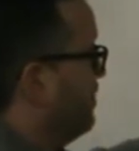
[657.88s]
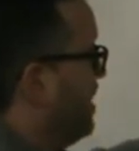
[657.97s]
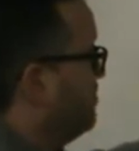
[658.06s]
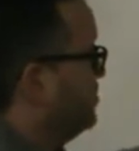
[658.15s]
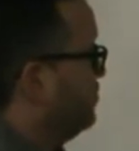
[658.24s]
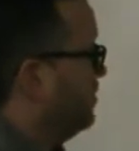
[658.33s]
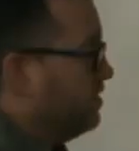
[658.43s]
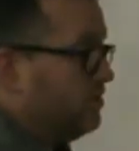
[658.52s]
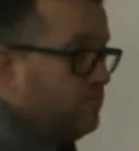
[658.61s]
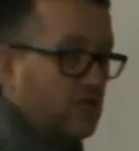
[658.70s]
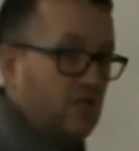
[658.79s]

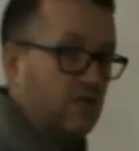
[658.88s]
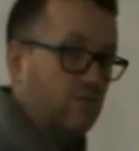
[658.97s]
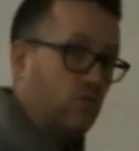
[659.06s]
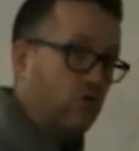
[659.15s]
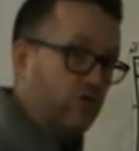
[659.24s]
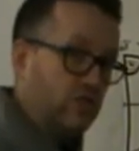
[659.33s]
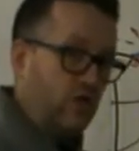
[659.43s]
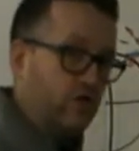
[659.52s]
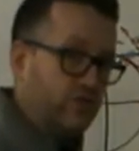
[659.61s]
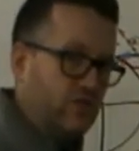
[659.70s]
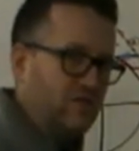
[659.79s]
atmosphere, meaning that more is
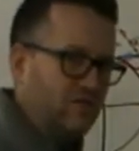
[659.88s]
lost to